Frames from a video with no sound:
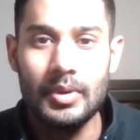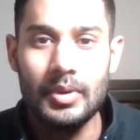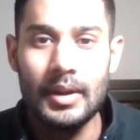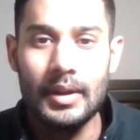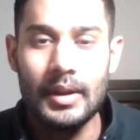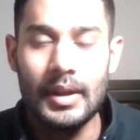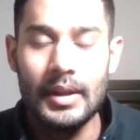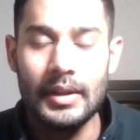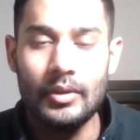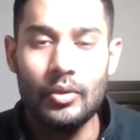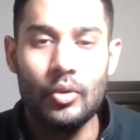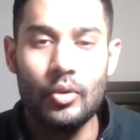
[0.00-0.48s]

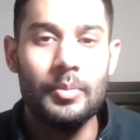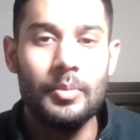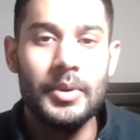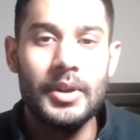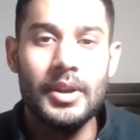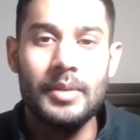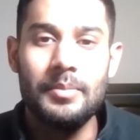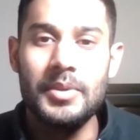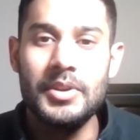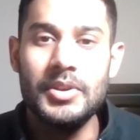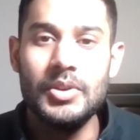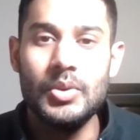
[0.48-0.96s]
like open
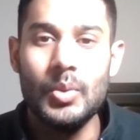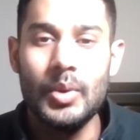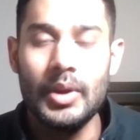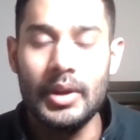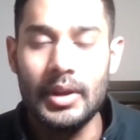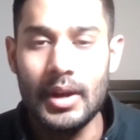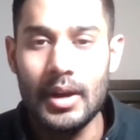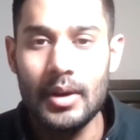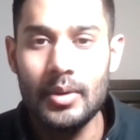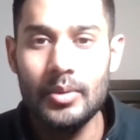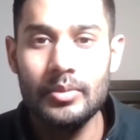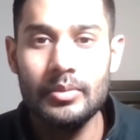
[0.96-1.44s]
up a new
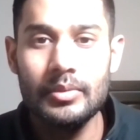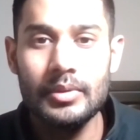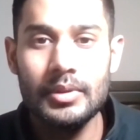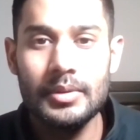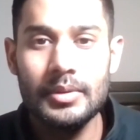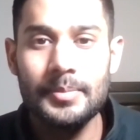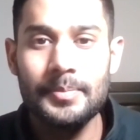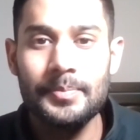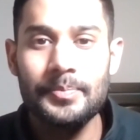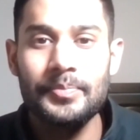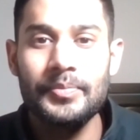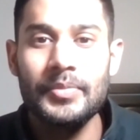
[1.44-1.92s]
account.
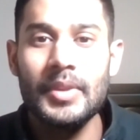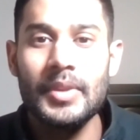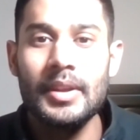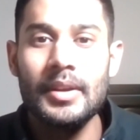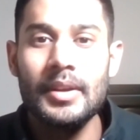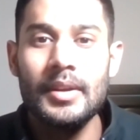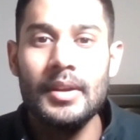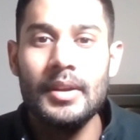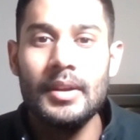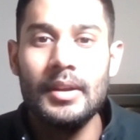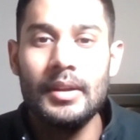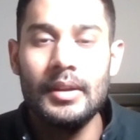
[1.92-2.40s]

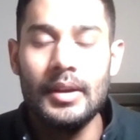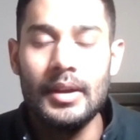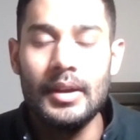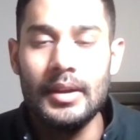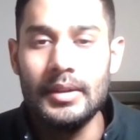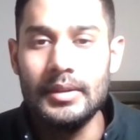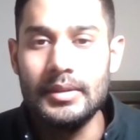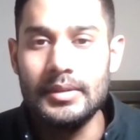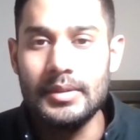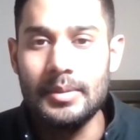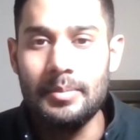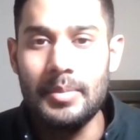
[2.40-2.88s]

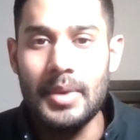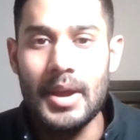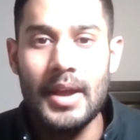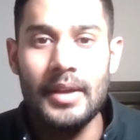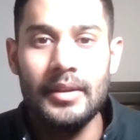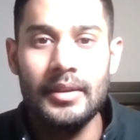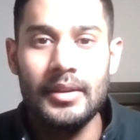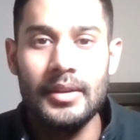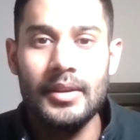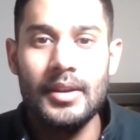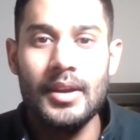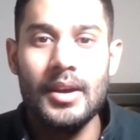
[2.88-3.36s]
It's a
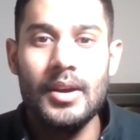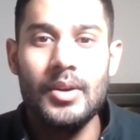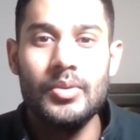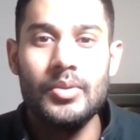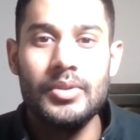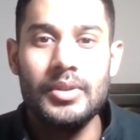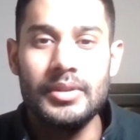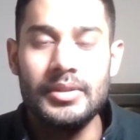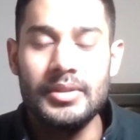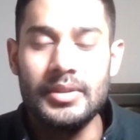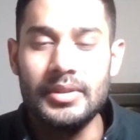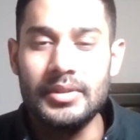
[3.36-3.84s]
bank
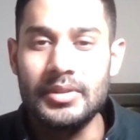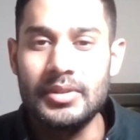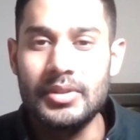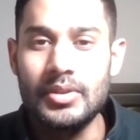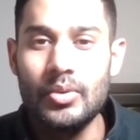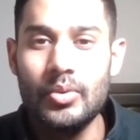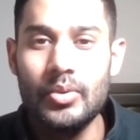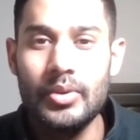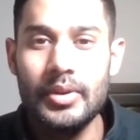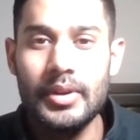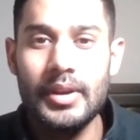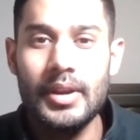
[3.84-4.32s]
account, it's a
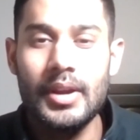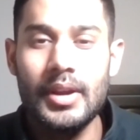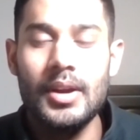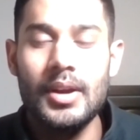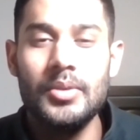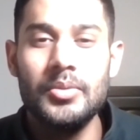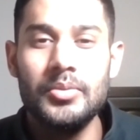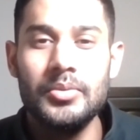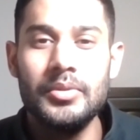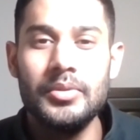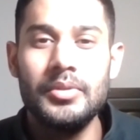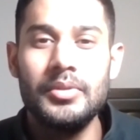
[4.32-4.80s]
store
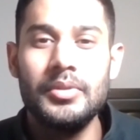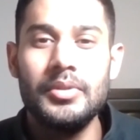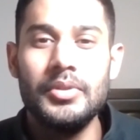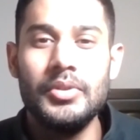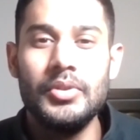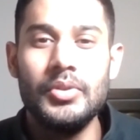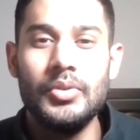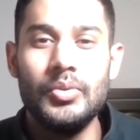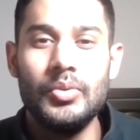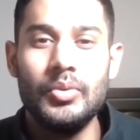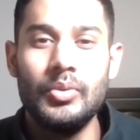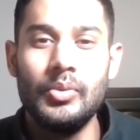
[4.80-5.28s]
account,
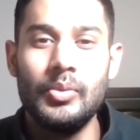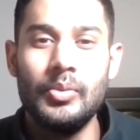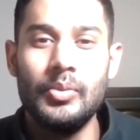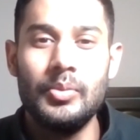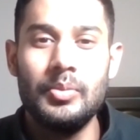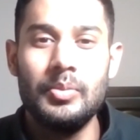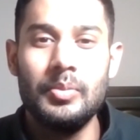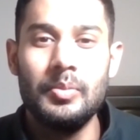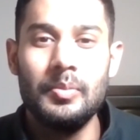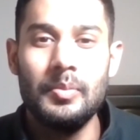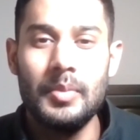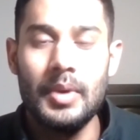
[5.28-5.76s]
you
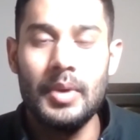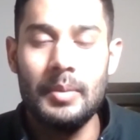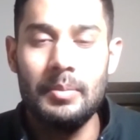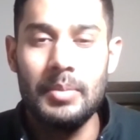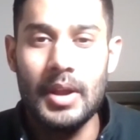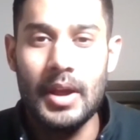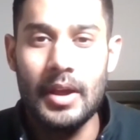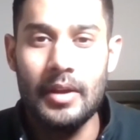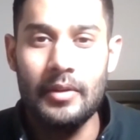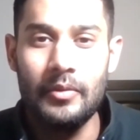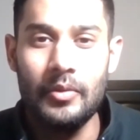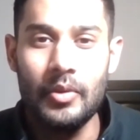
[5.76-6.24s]

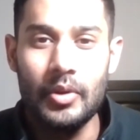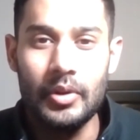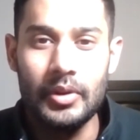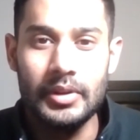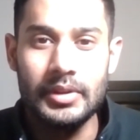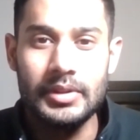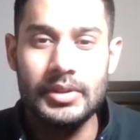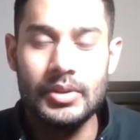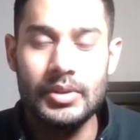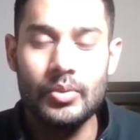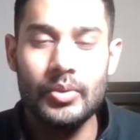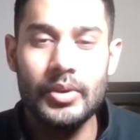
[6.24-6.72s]
apply for a
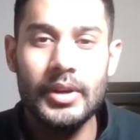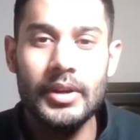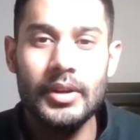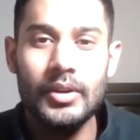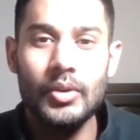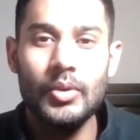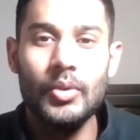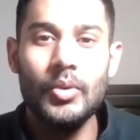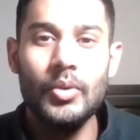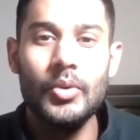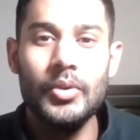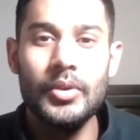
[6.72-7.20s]
student
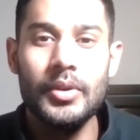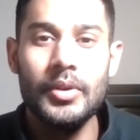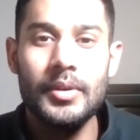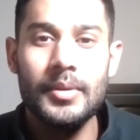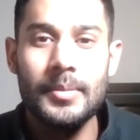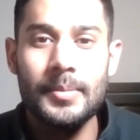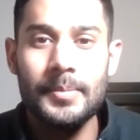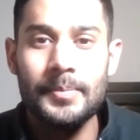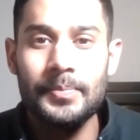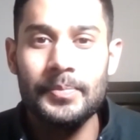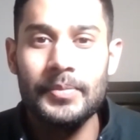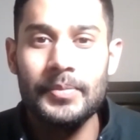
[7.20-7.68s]

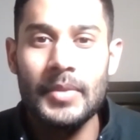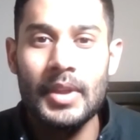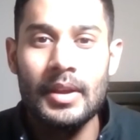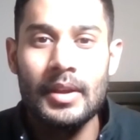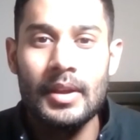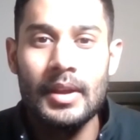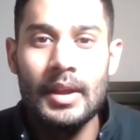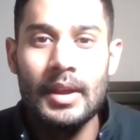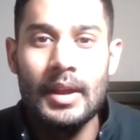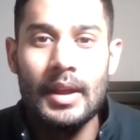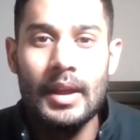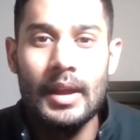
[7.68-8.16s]
loan,
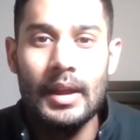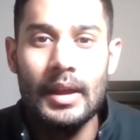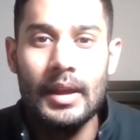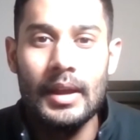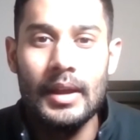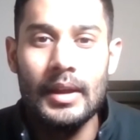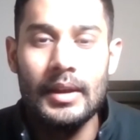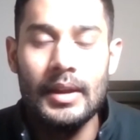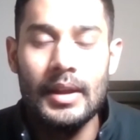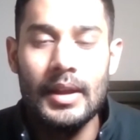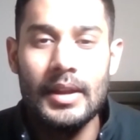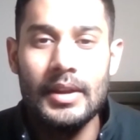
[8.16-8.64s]

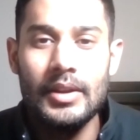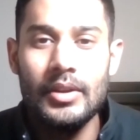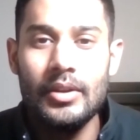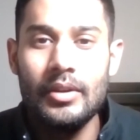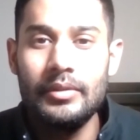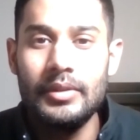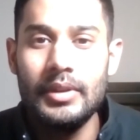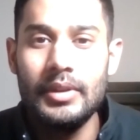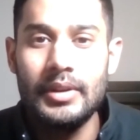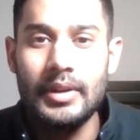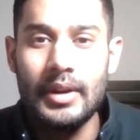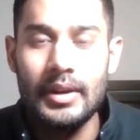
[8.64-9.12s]
and any
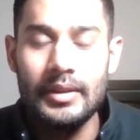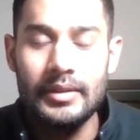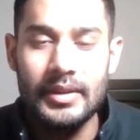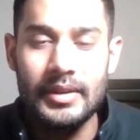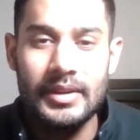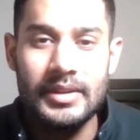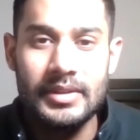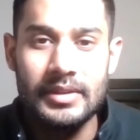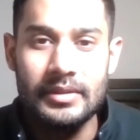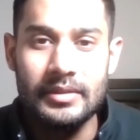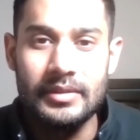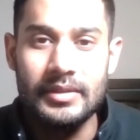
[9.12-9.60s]
of the
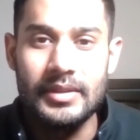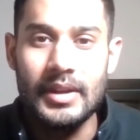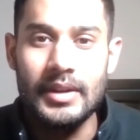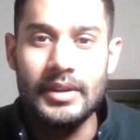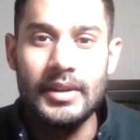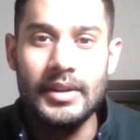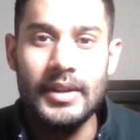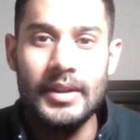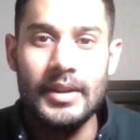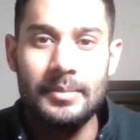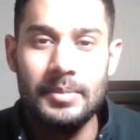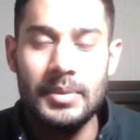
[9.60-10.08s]
transactions that
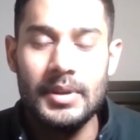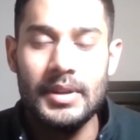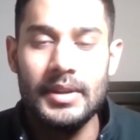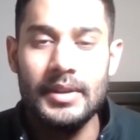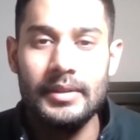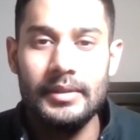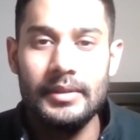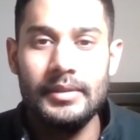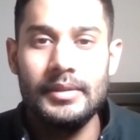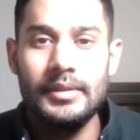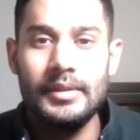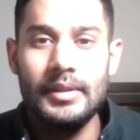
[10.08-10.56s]
take
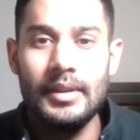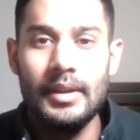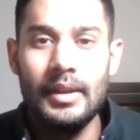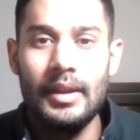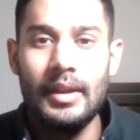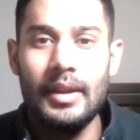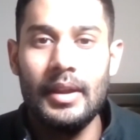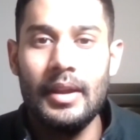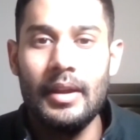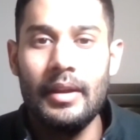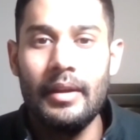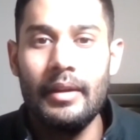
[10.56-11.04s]
place,
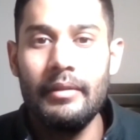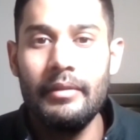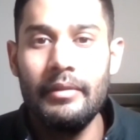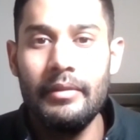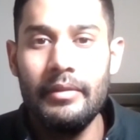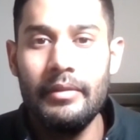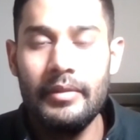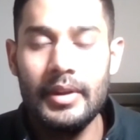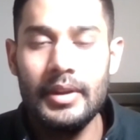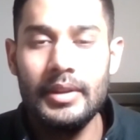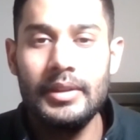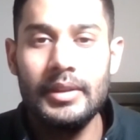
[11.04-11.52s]

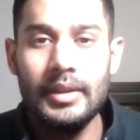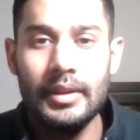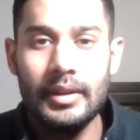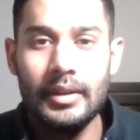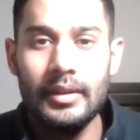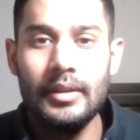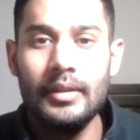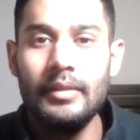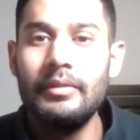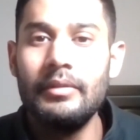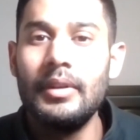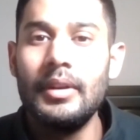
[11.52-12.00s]

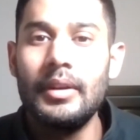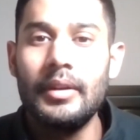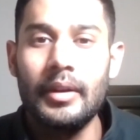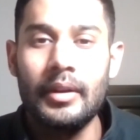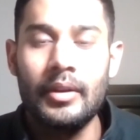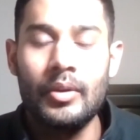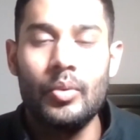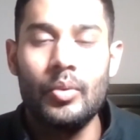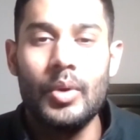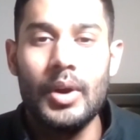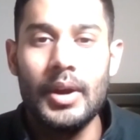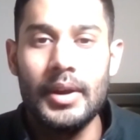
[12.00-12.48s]
everything will
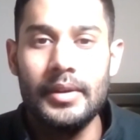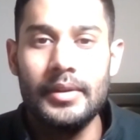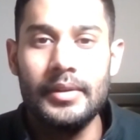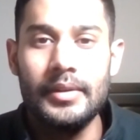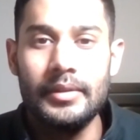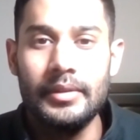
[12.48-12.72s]
require